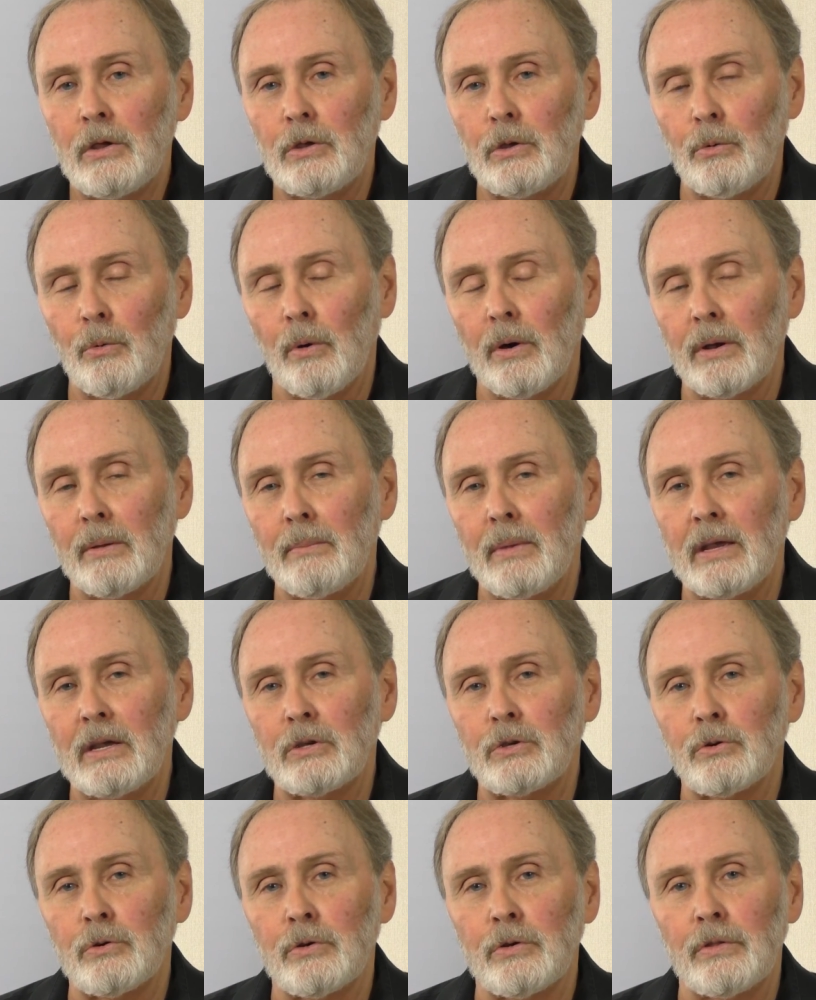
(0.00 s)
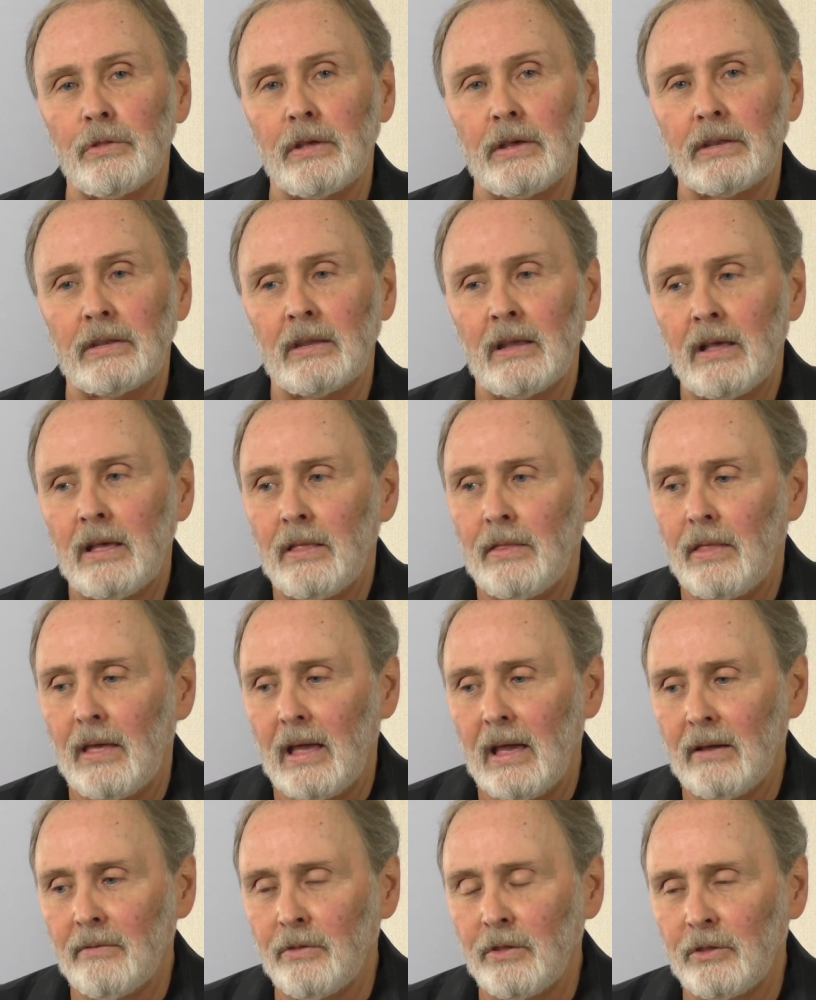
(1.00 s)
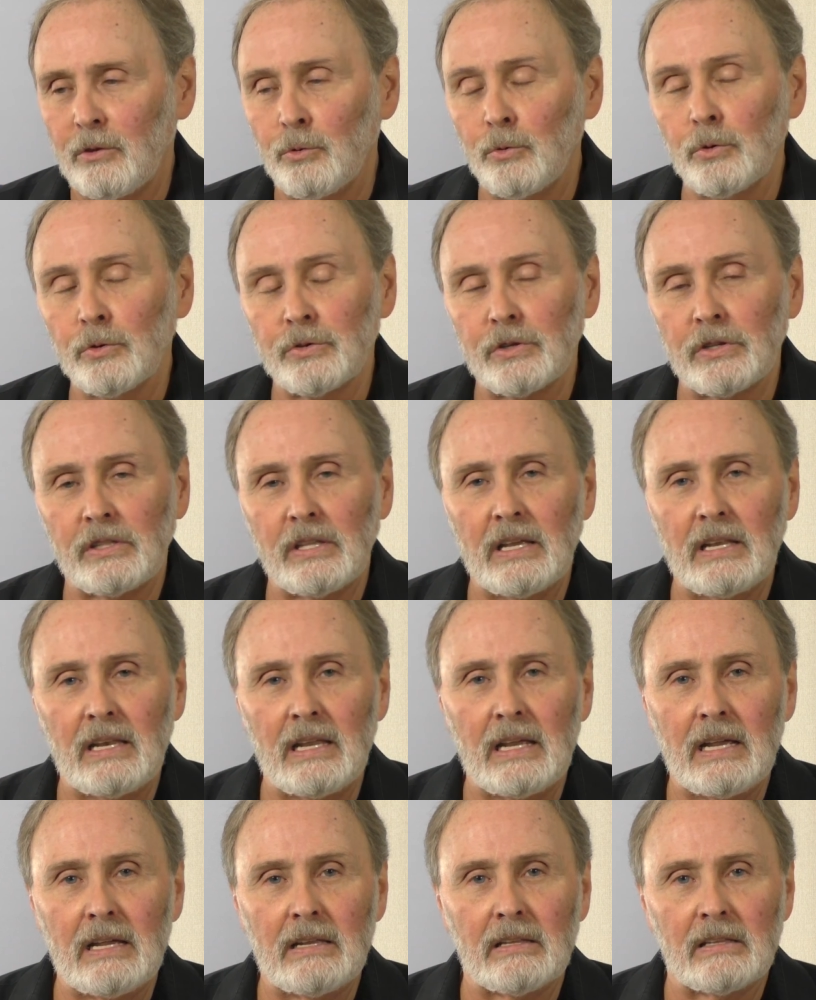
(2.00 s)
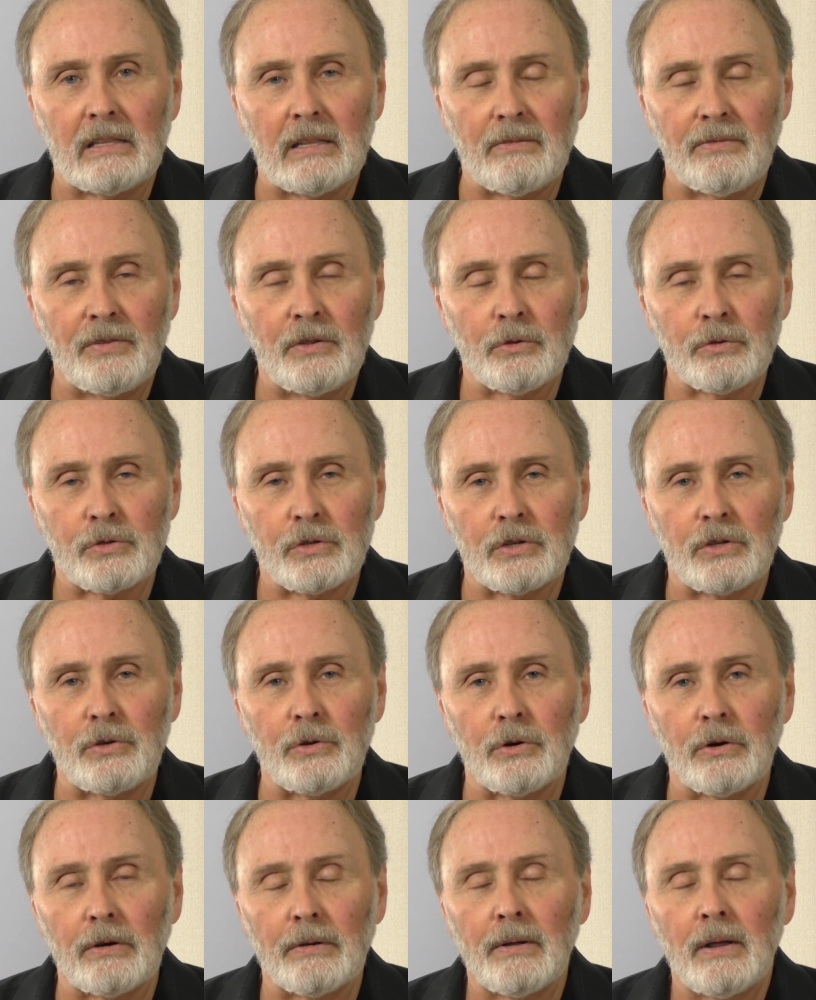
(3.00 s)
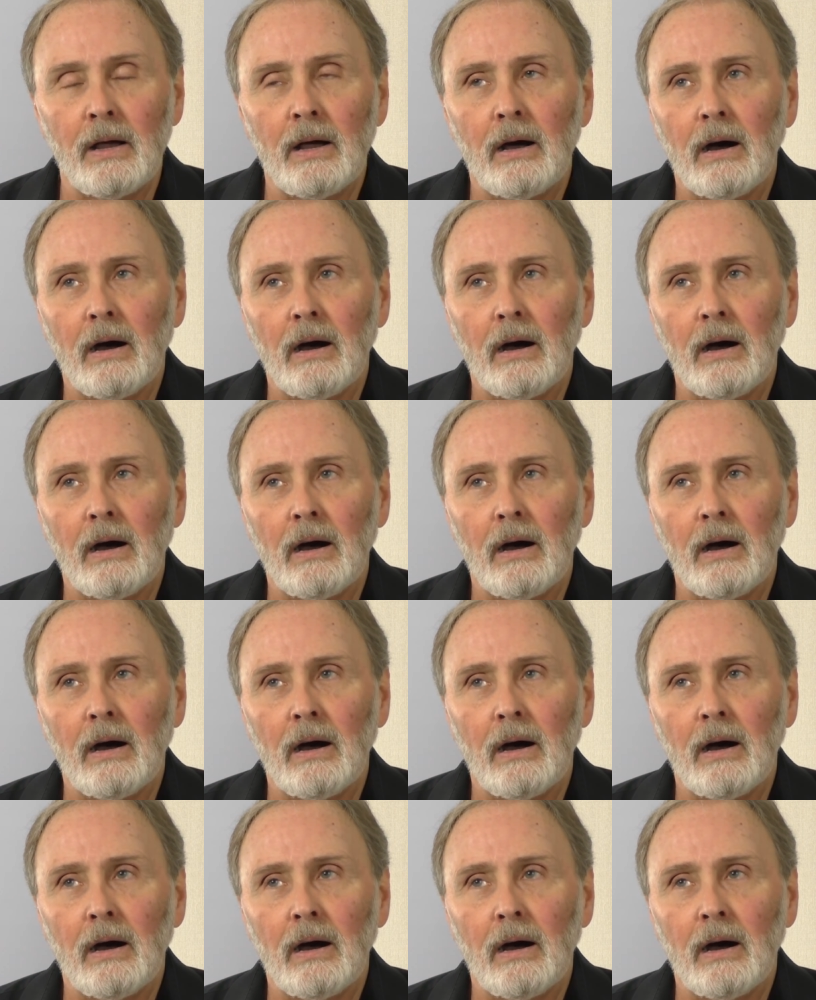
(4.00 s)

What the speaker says: You want to make sure that they have the tools that they need, that they feel secure.